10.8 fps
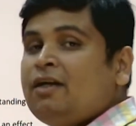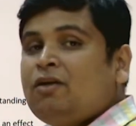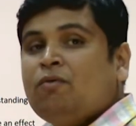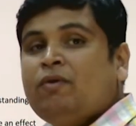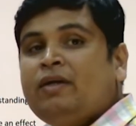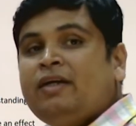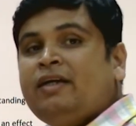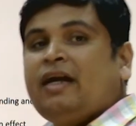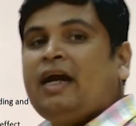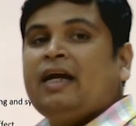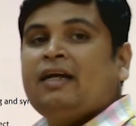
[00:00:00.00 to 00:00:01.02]
to
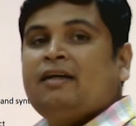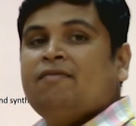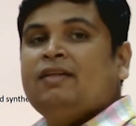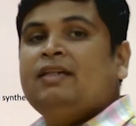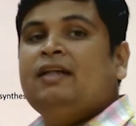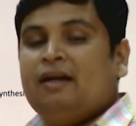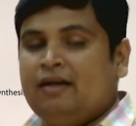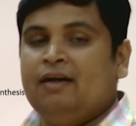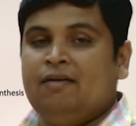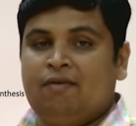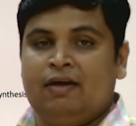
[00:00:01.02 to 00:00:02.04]
interact with the
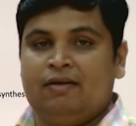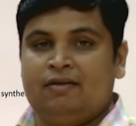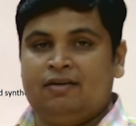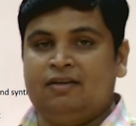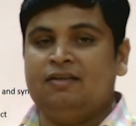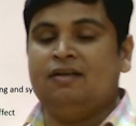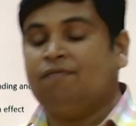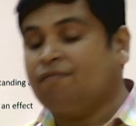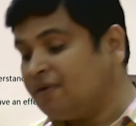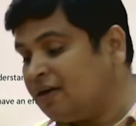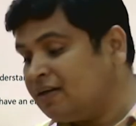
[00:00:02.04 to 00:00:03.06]
real world. This is the
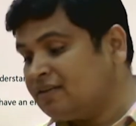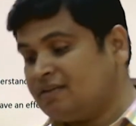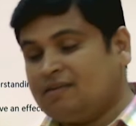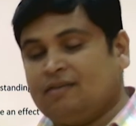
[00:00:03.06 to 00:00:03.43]
first